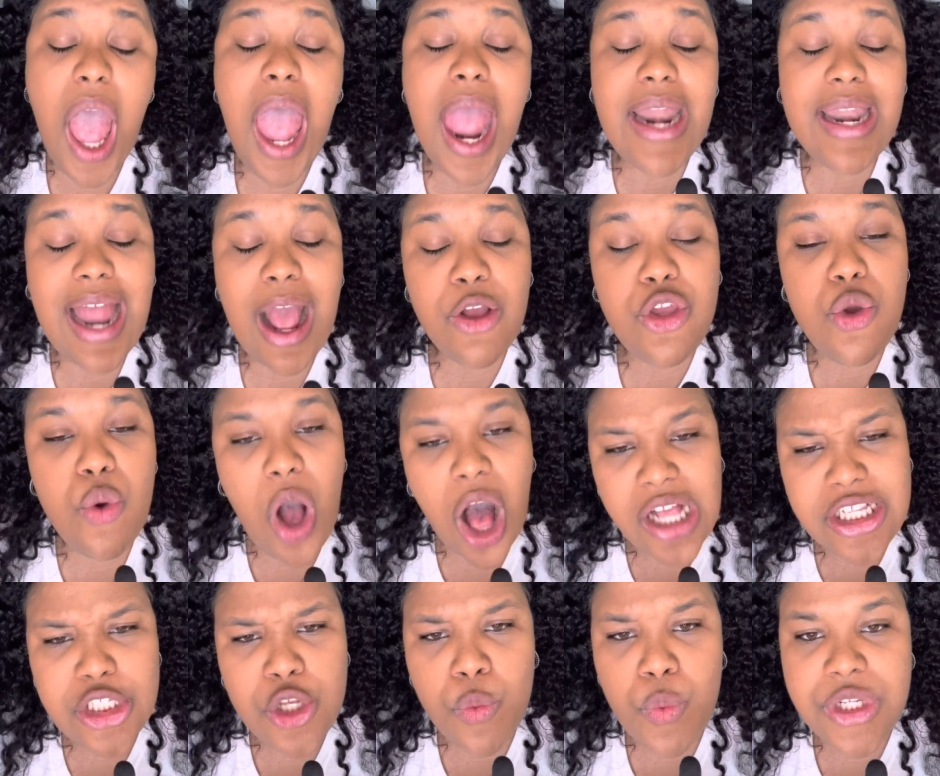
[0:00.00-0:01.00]
Now, you
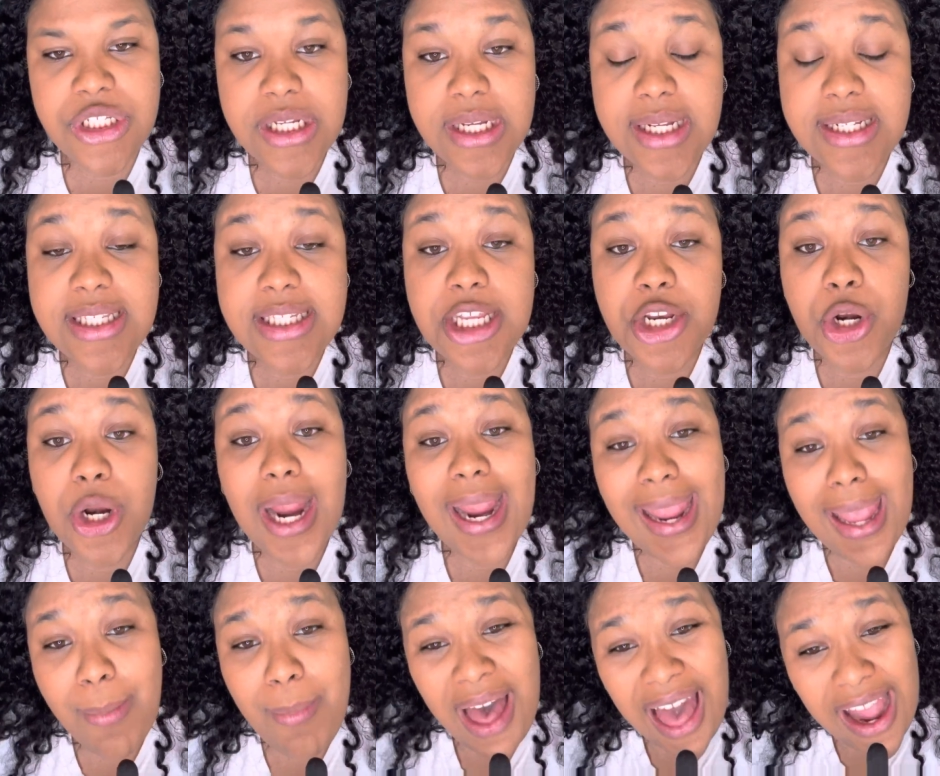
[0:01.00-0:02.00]
also want to consider,
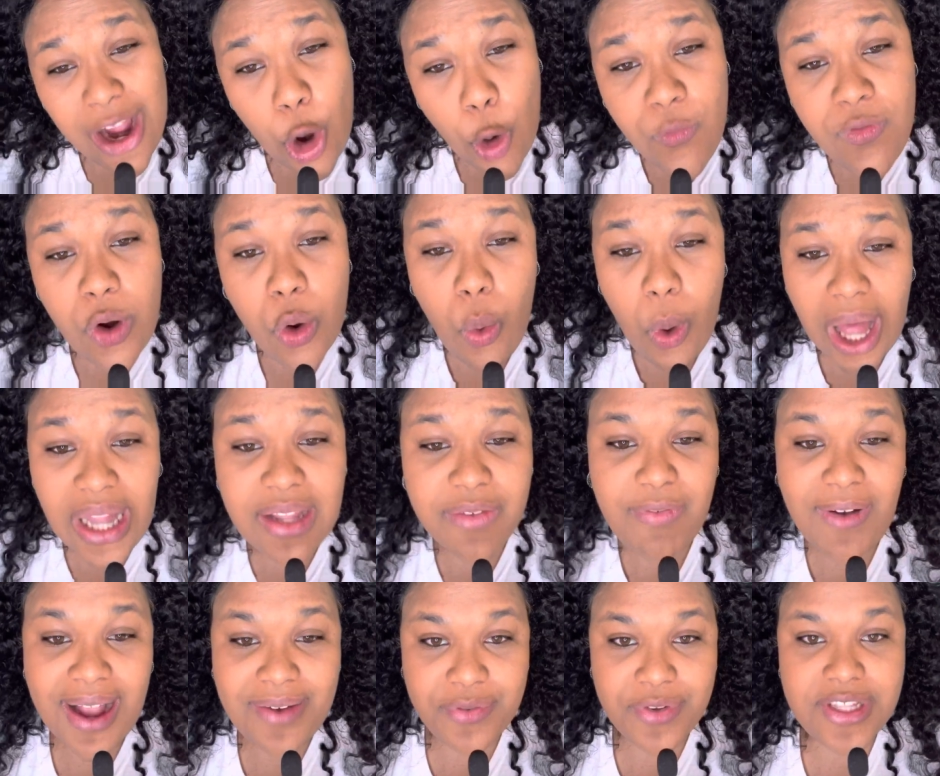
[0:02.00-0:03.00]
am I
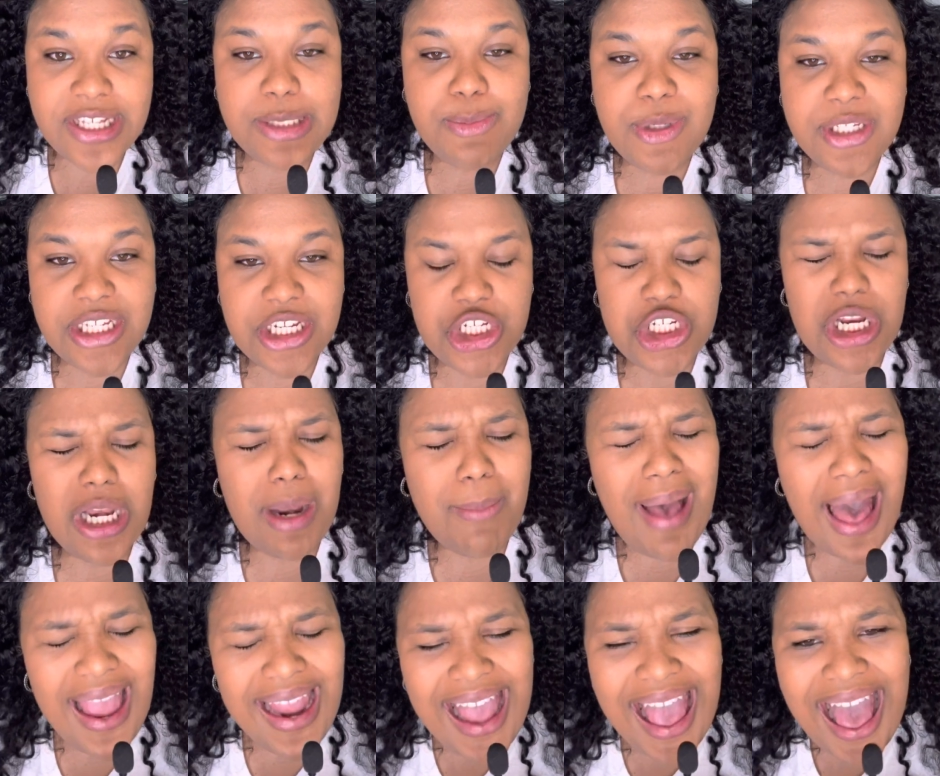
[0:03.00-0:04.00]
overqualified for this position? Am
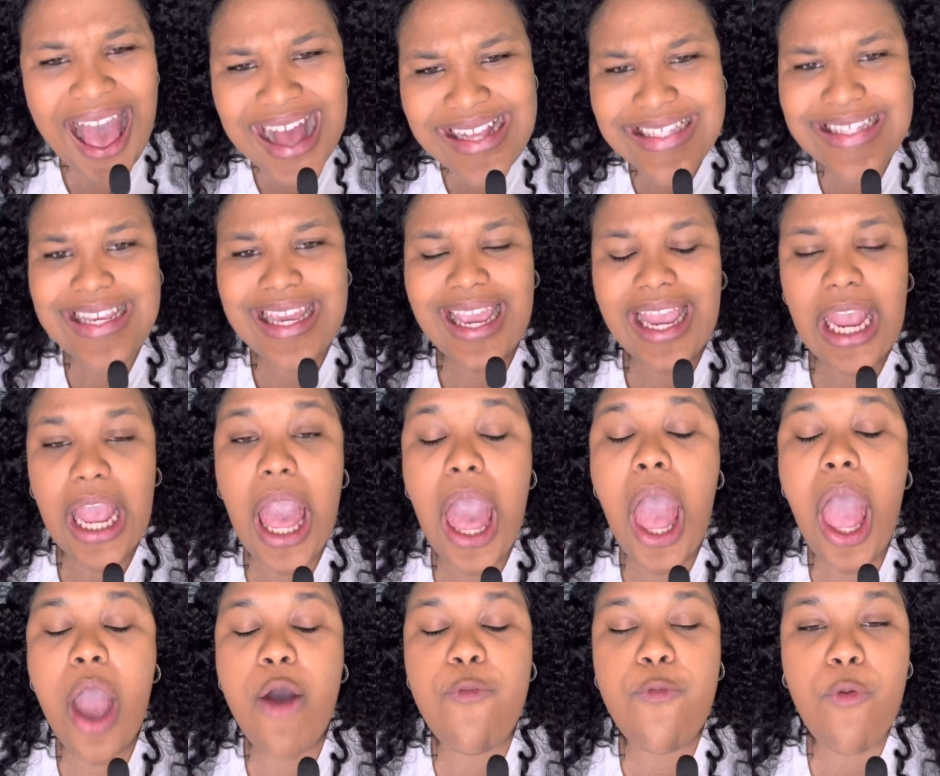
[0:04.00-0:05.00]
I asking
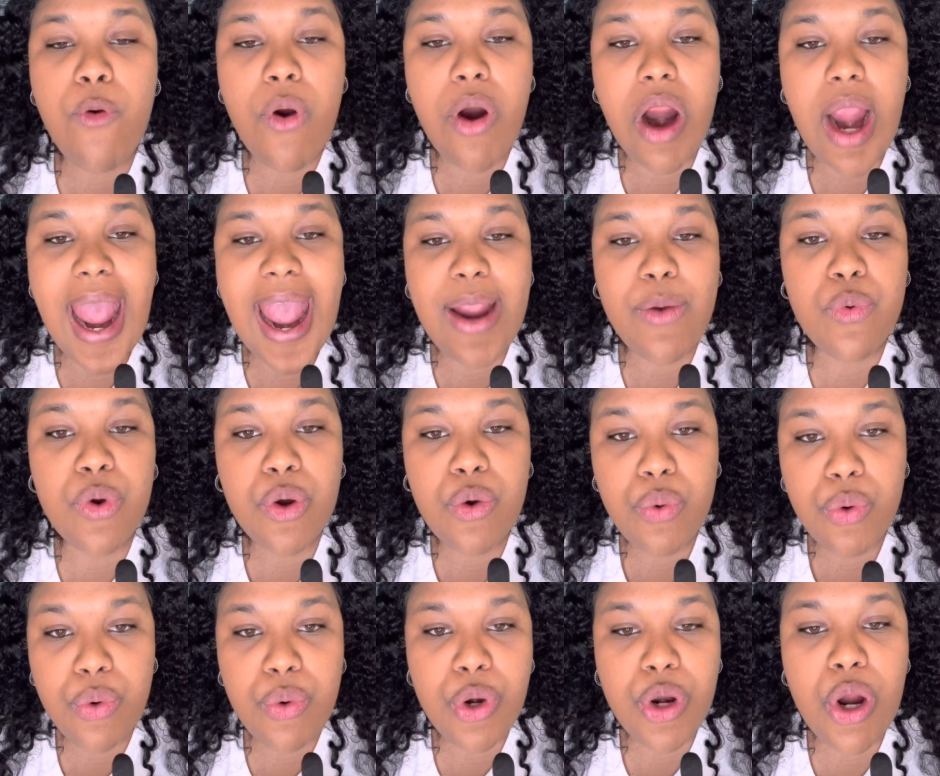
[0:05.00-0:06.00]
for a
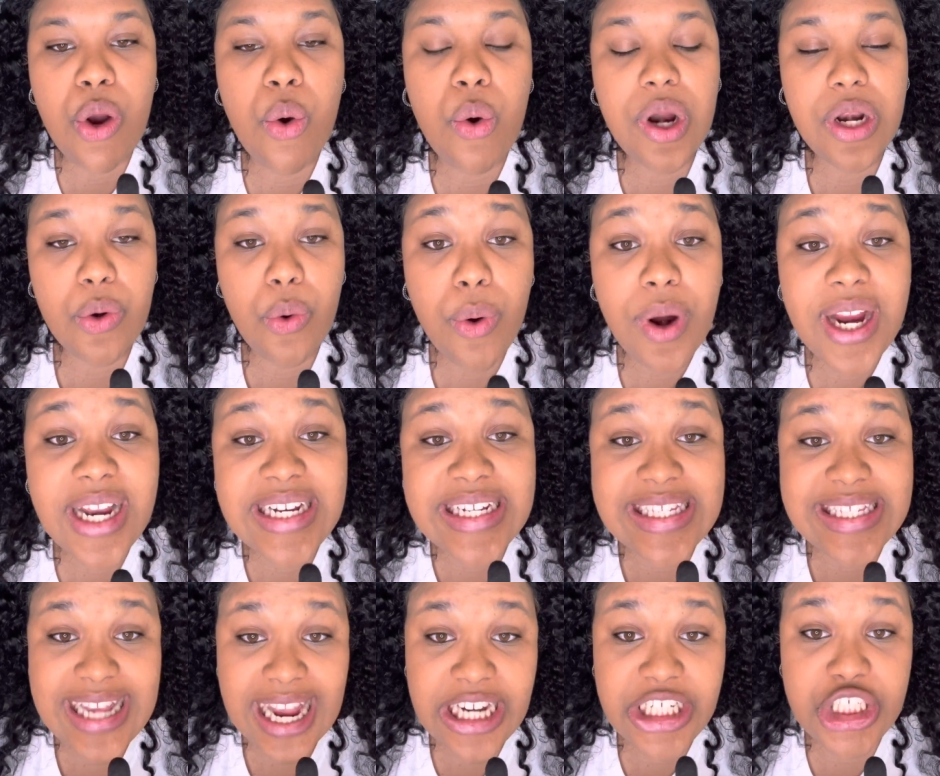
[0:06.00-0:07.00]
recruiter or an
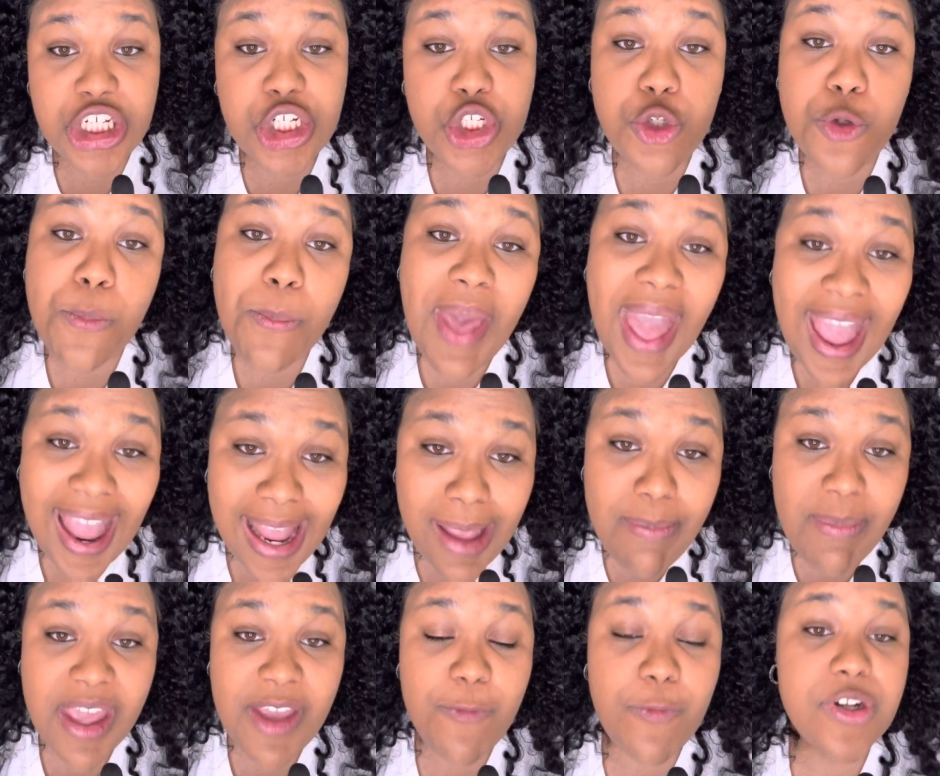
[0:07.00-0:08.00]
organization to pay
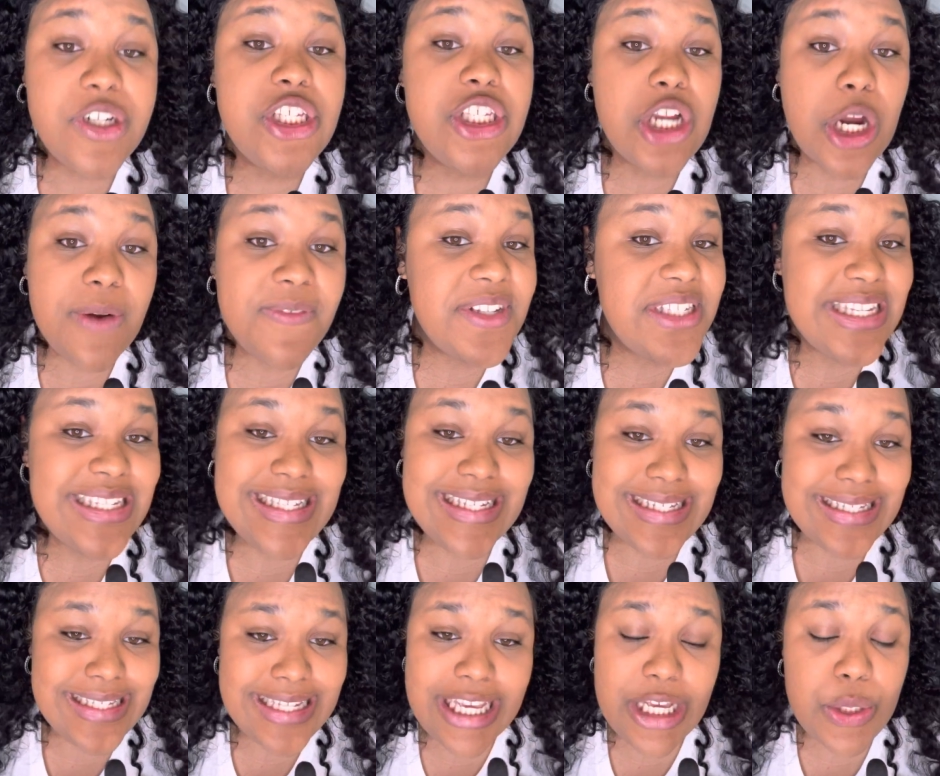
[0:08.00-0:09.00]
me for services
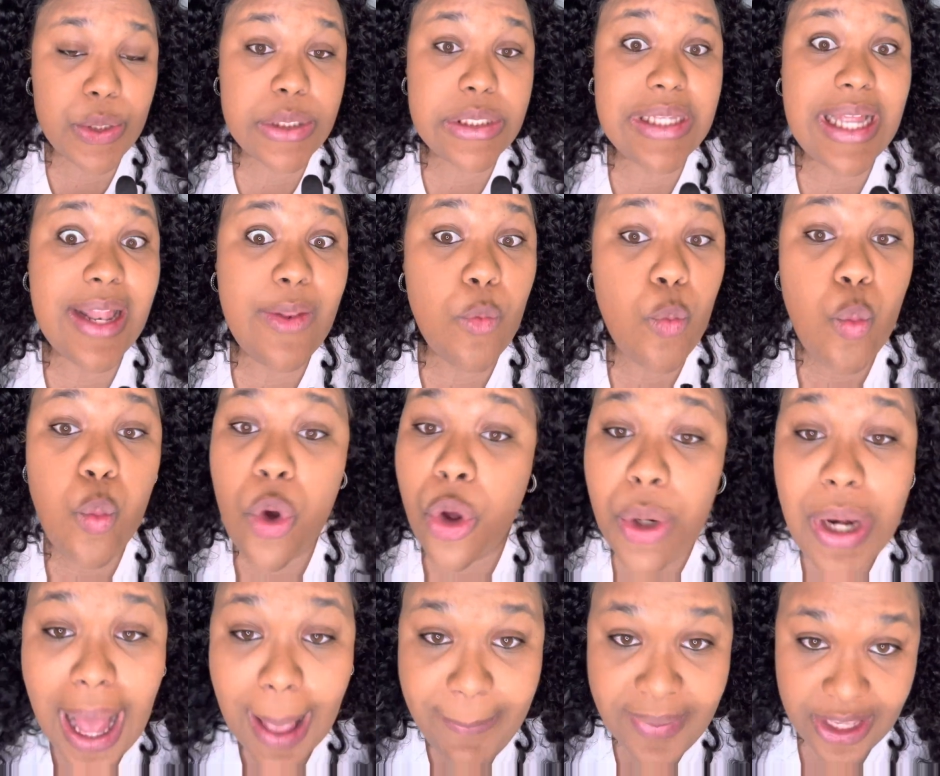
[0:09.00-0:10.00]
and skills that will
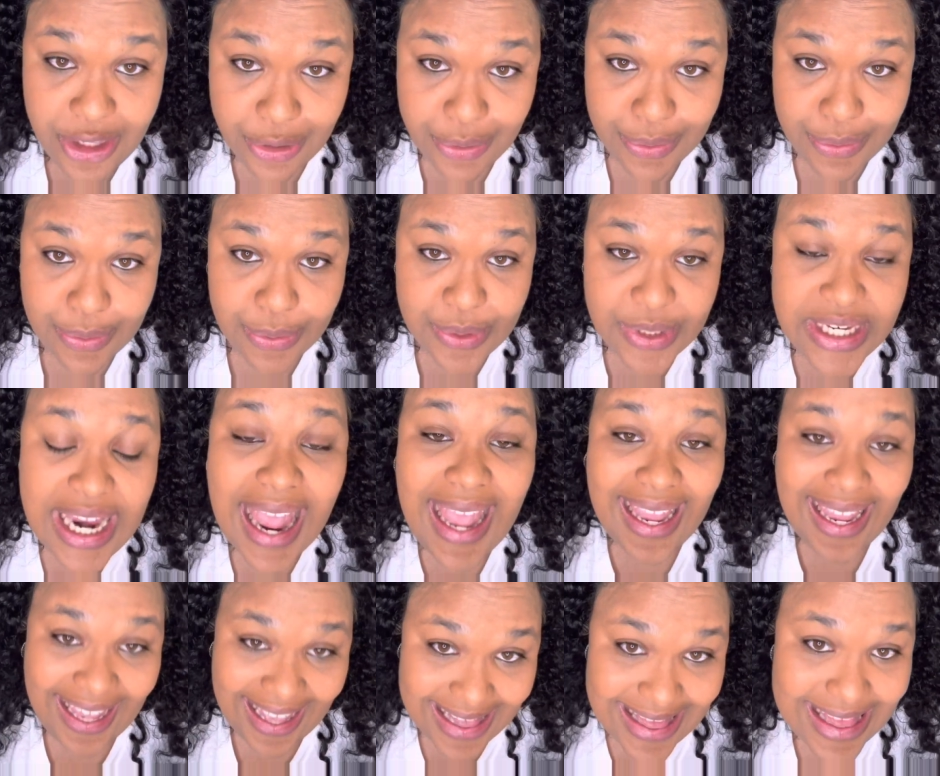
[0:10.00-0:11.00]
not be used
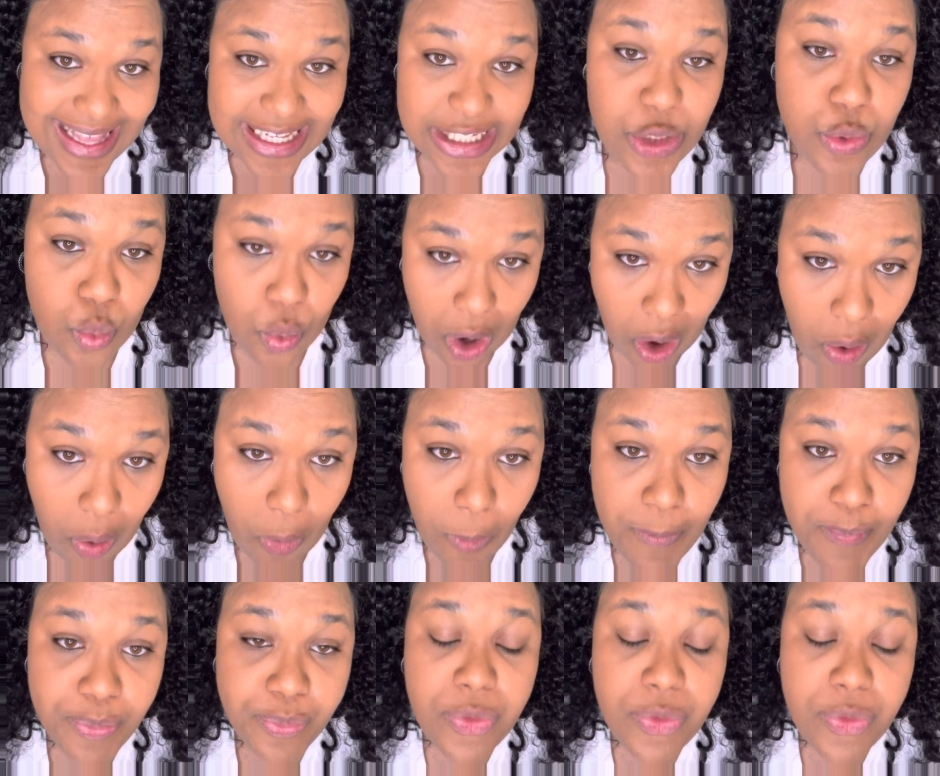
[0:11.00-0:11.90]
in this role?